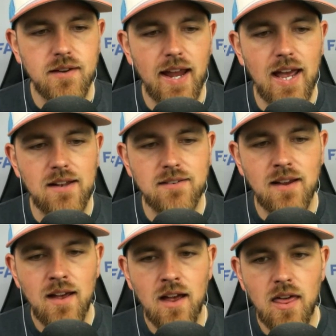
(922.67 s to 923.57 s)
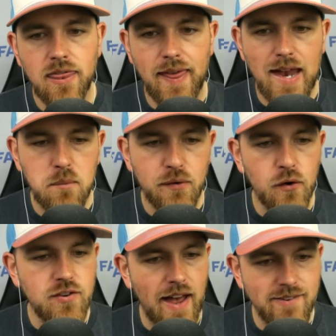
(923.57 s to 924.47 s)
and that approach
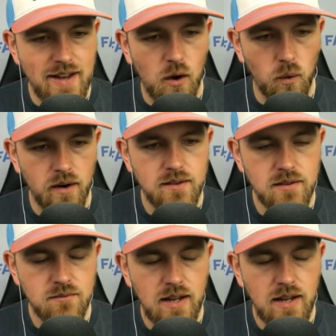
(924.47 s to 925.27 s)
has not worked.